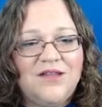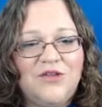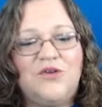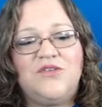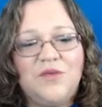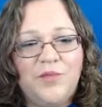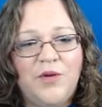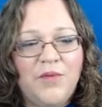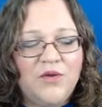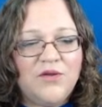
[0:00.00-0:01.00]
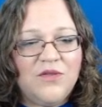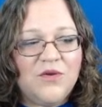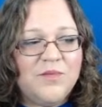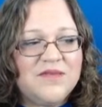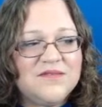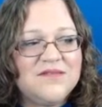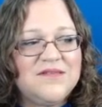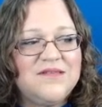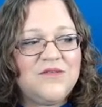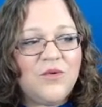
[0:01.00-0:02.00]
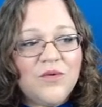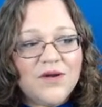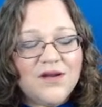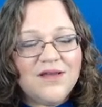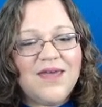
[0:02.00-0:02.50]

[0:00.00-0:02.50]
learn to promote your local businesses or